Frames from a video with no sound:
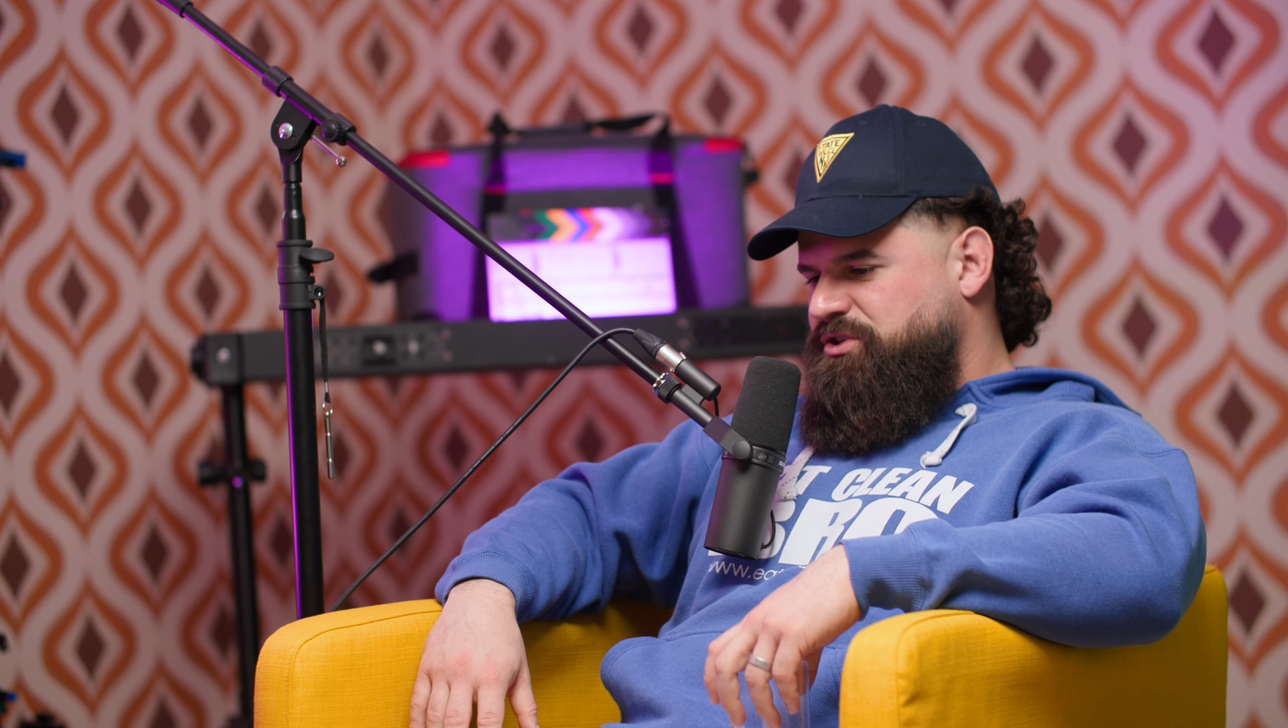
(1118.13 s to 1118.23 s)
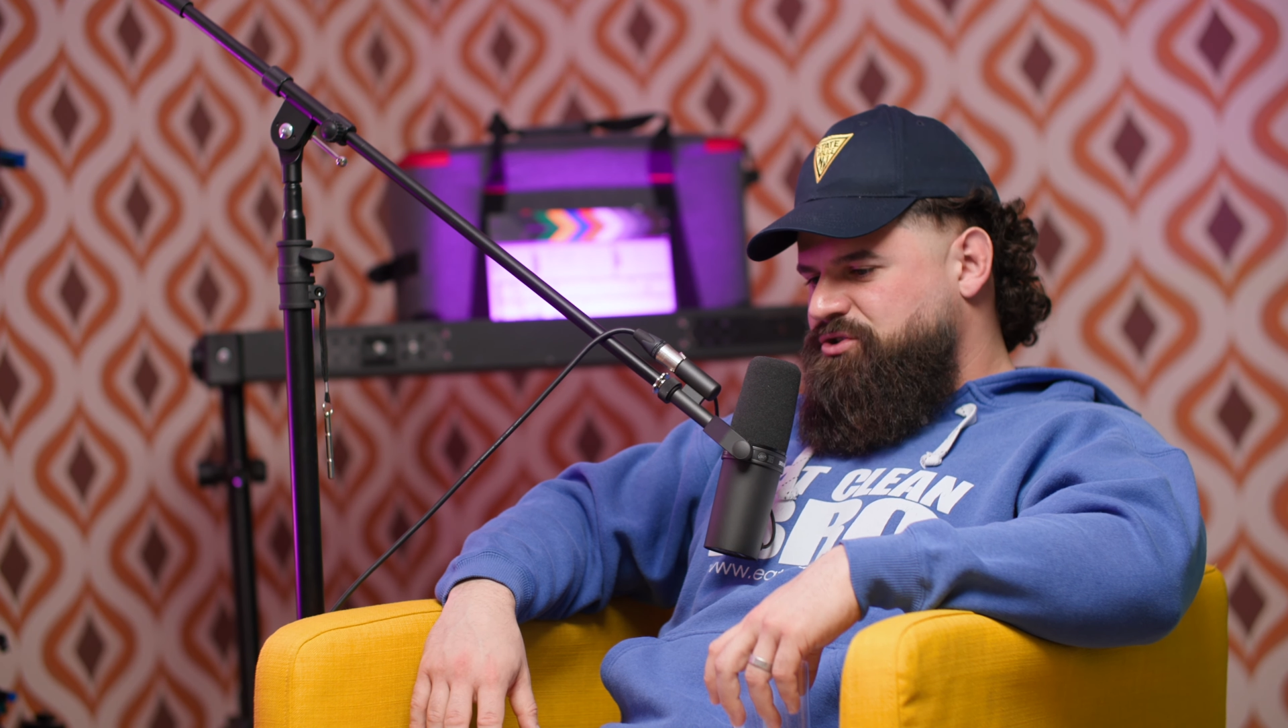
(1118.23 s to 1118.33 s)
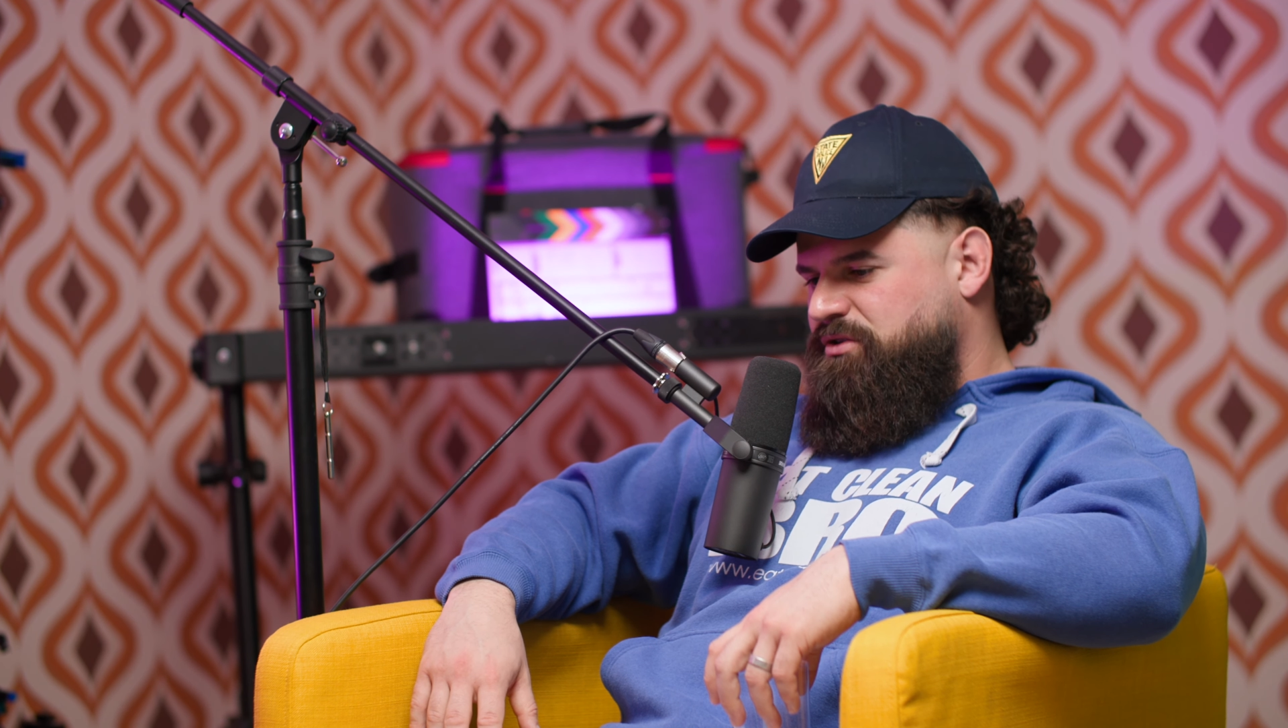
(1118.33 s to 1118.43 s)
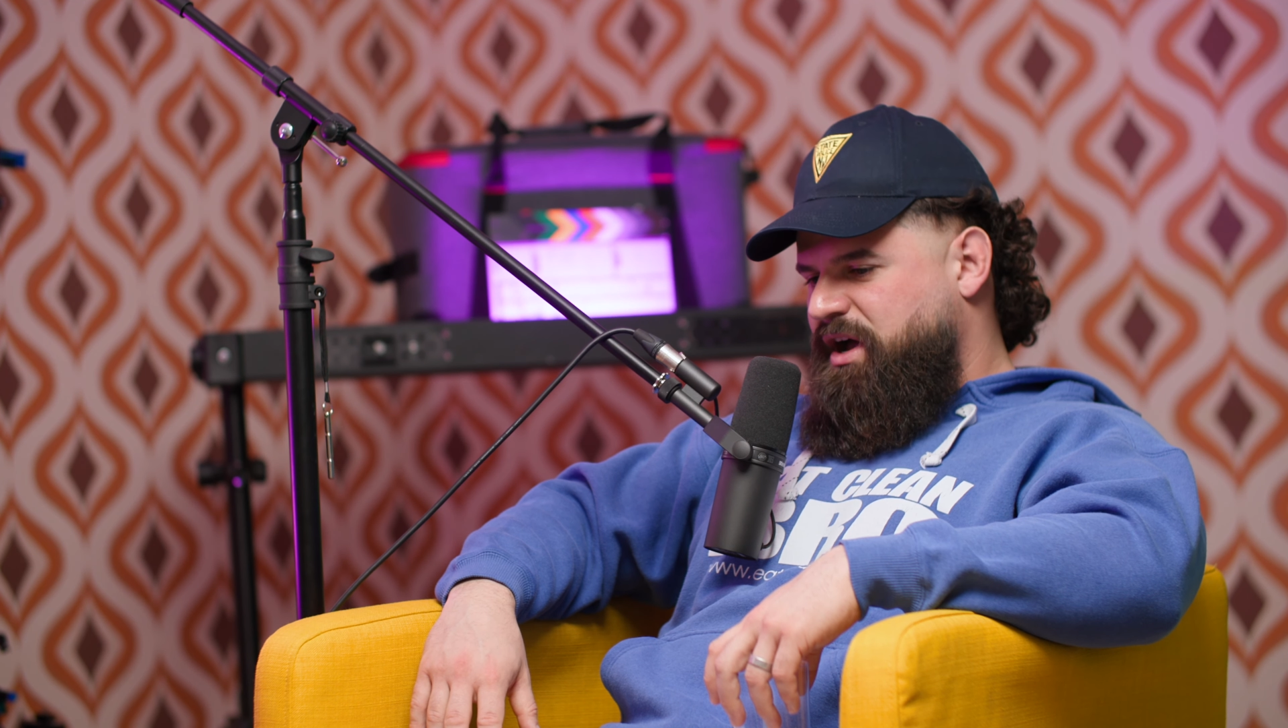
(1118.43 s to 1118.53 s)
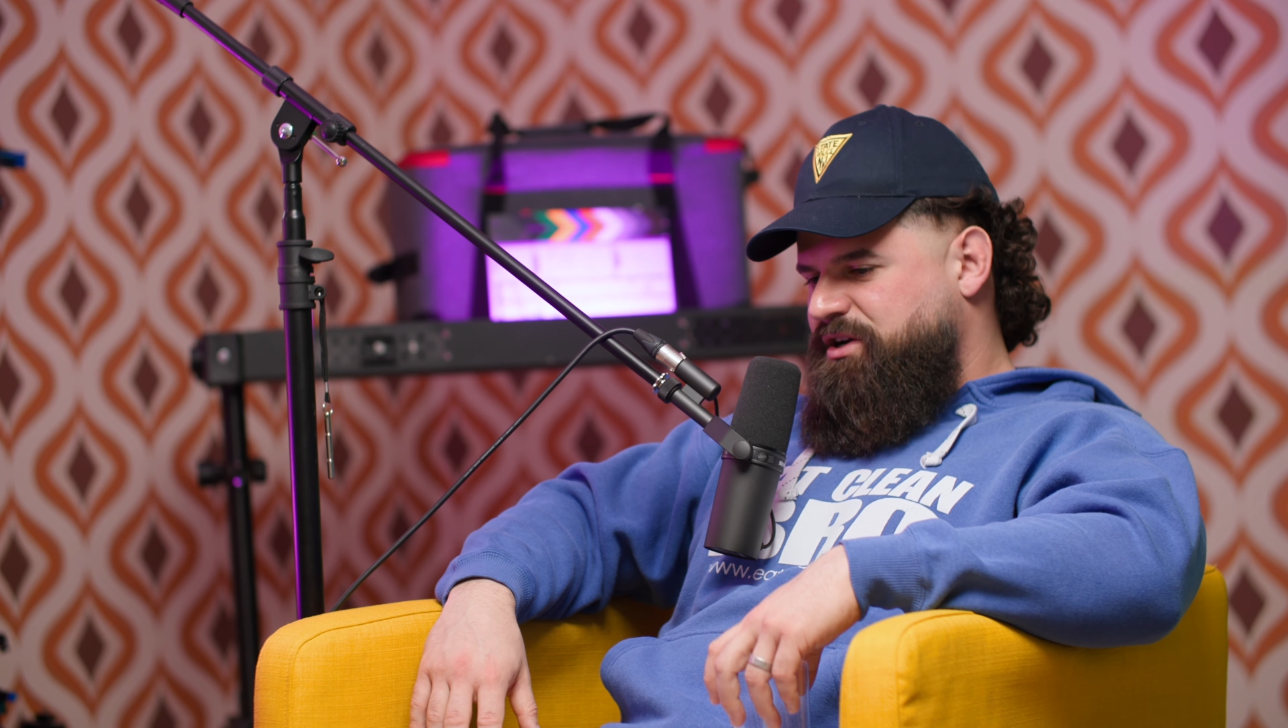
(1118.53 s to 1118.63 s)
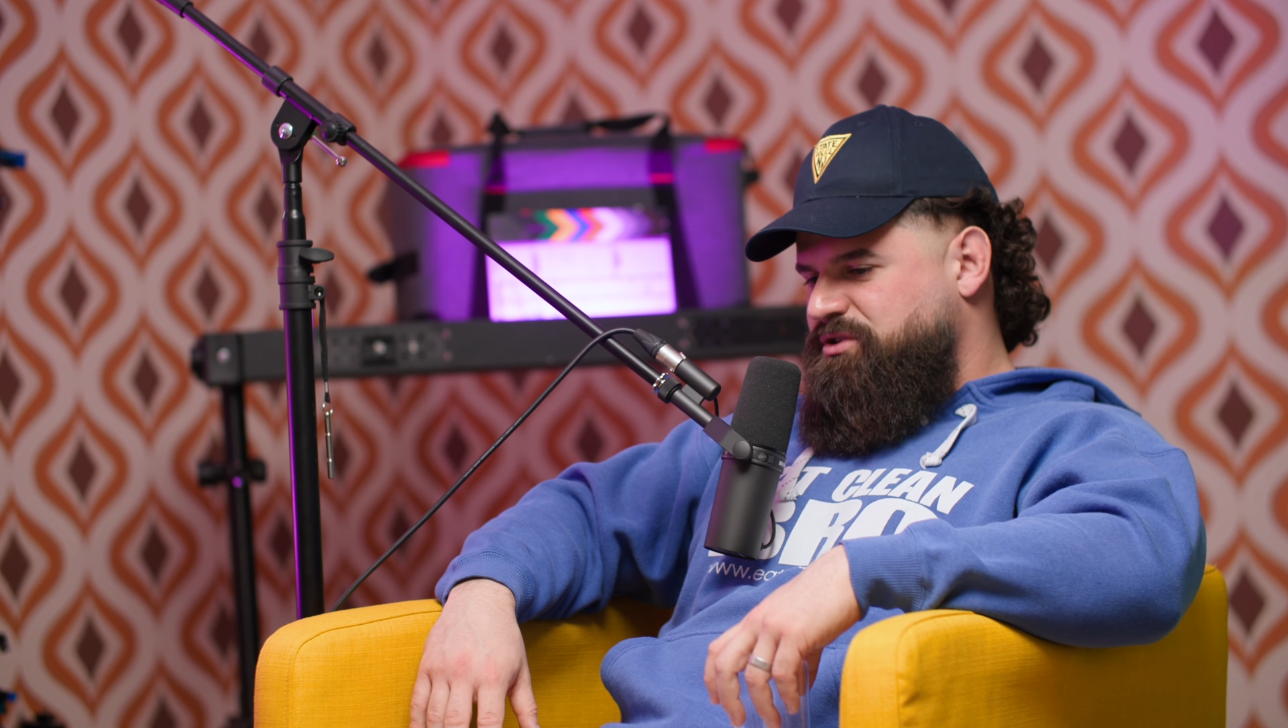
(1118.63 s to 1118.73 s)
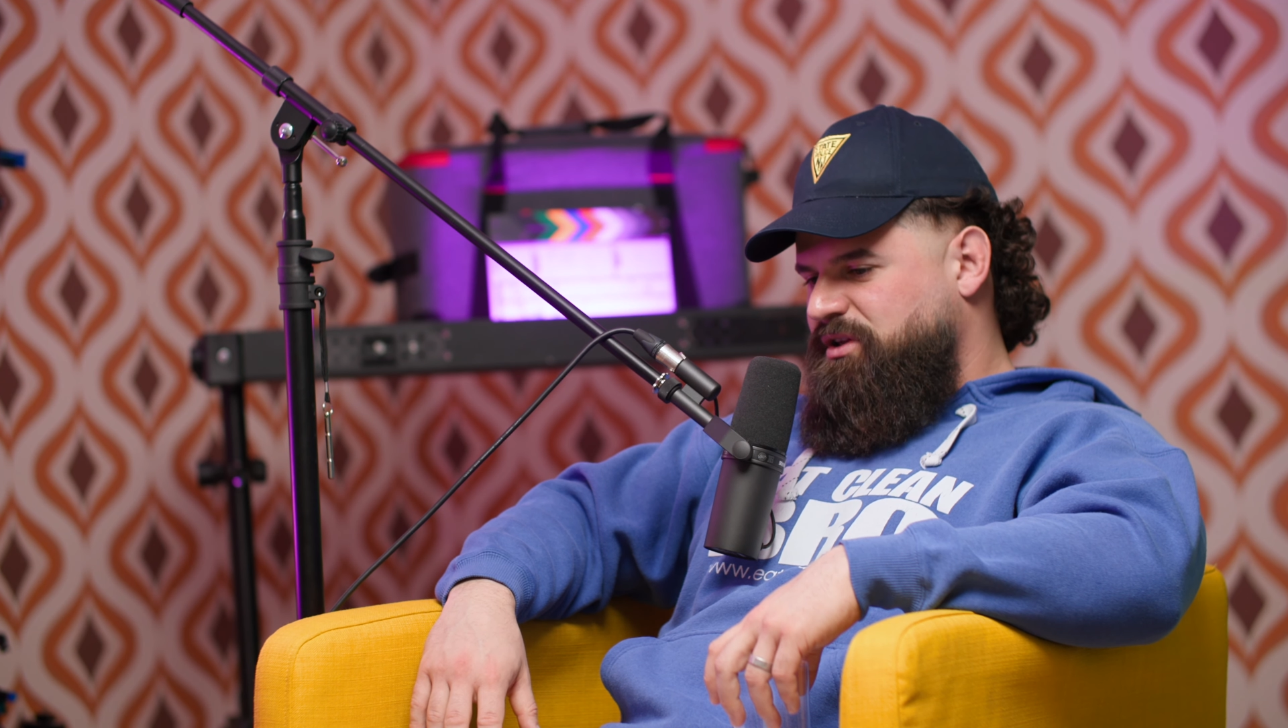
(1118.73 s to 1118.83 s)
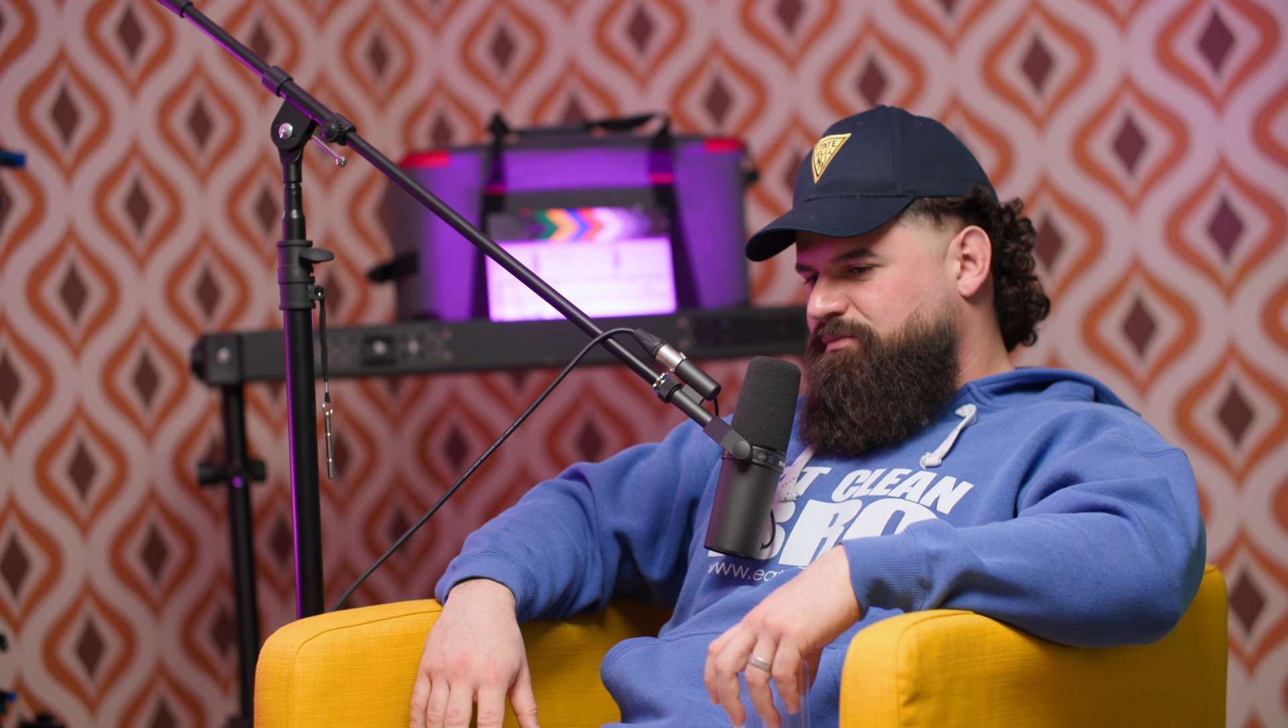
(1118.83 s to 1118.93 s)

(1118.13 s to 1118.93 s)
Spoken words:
she'll actually